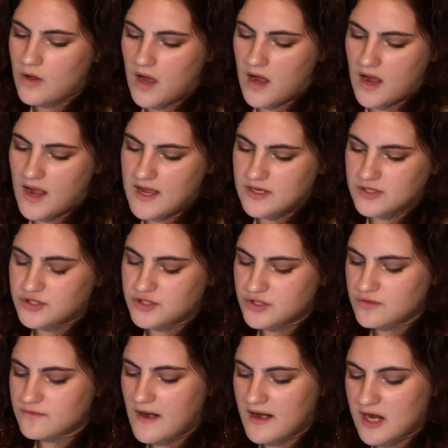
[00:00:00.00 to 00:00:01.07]
I
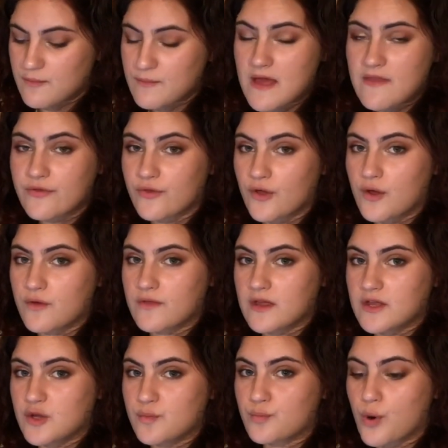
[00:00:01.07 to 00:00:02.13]
do recommend though
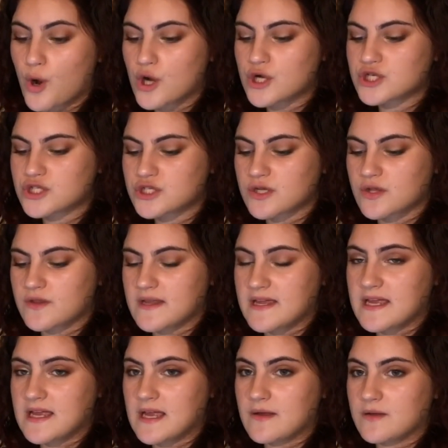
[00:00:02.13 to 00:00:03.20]
that you push
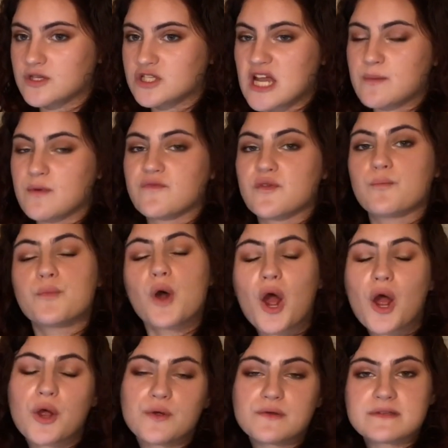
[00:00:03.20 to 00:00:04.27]
the shape of the
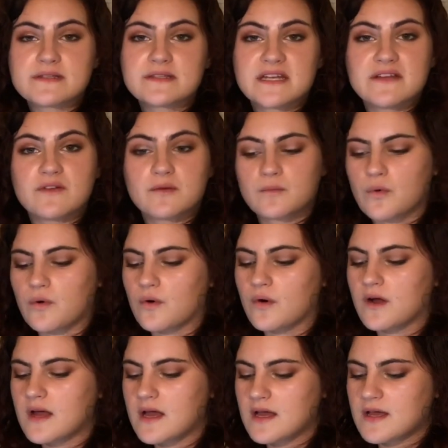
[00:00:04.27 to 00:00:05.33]
pose even more.
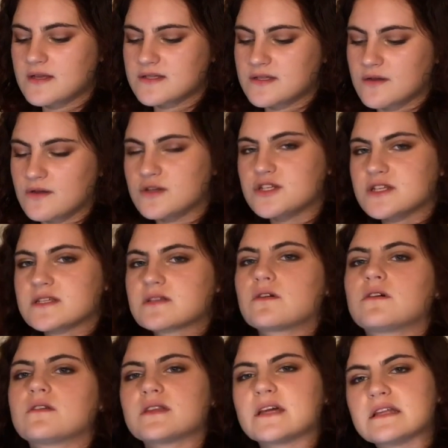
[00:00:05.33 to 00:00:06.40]
So she's
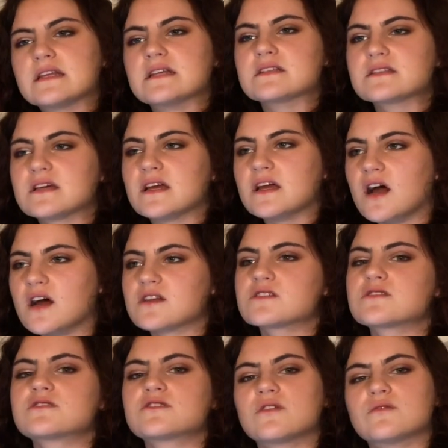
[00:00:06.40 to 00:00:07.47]
got like these slightly
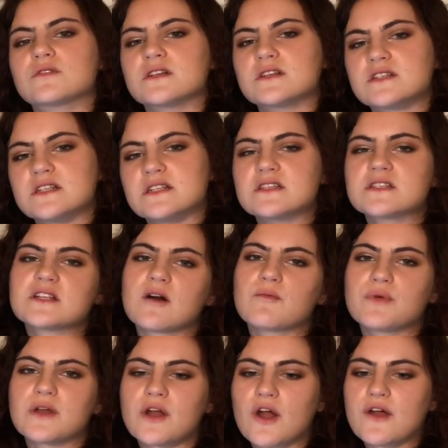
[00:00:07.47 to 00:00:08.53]
hunched shoulders, she's
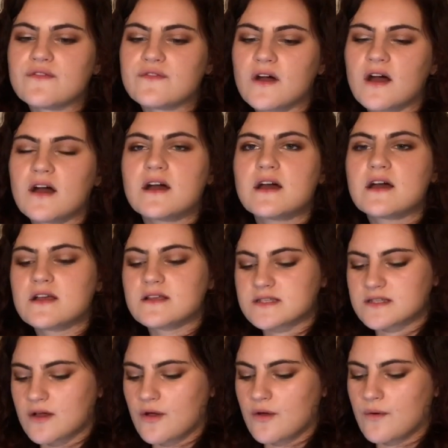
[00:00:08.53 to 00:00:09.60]
slumping over,
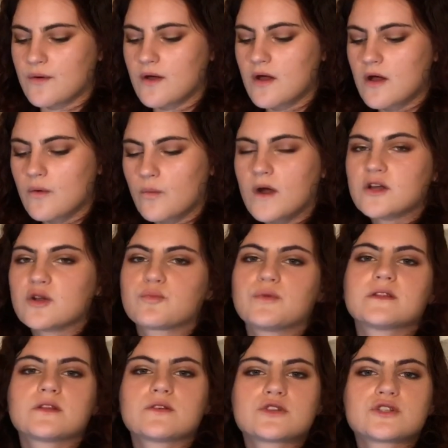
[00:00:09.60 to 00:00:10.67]
so why not
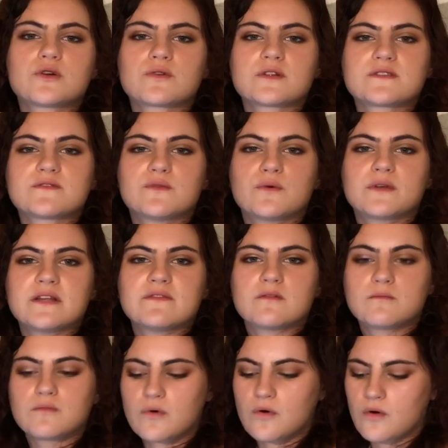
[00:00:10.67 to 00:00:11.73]
bring those shoulders forward
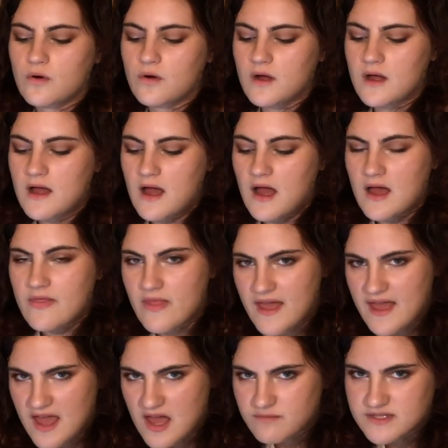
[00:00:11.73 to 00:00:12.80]
even more, and the
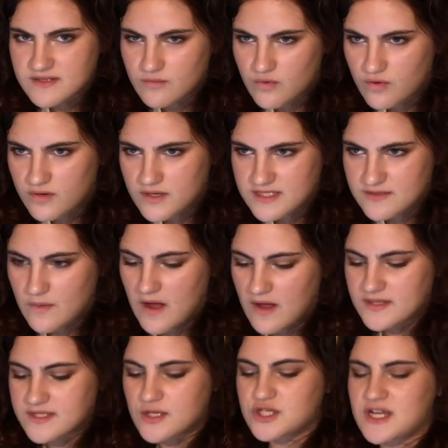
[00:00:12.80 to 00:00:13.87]
hips more as
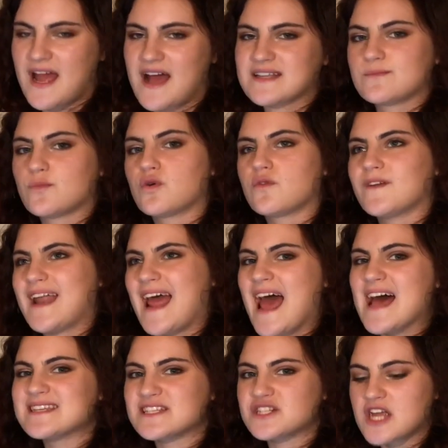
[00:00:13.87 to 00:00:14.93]
well, so she has more of an
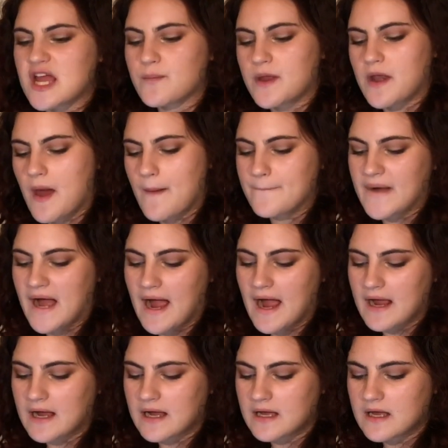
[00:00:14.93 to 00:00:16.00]
S shape in her
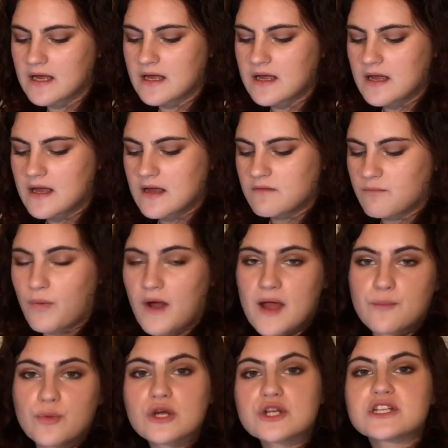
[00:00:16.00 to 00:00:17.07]
back.
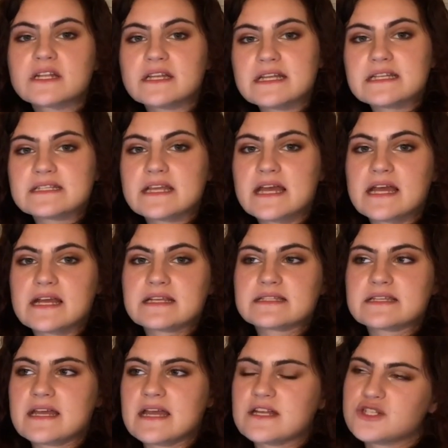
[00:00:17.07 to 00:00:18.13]
By pushing these
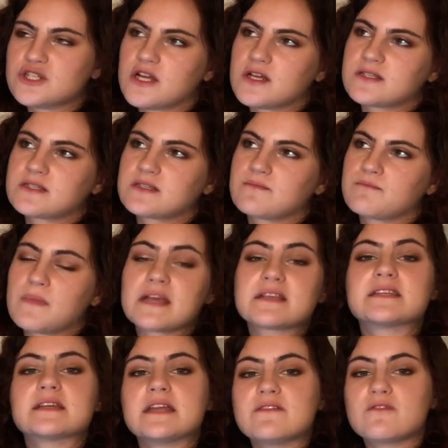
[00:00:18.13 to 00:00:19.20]
things, it just
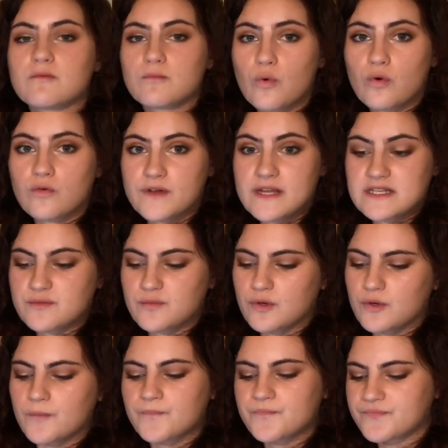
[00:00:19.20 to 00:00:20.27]
makes it even more
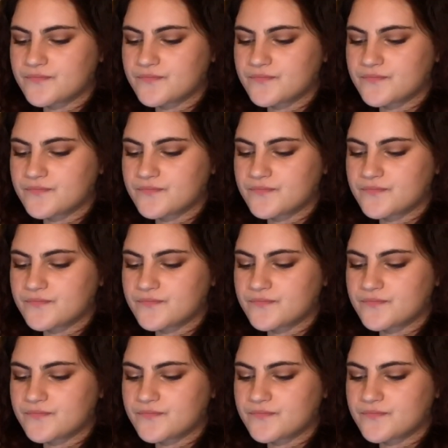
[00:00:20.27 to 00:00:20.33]
readable.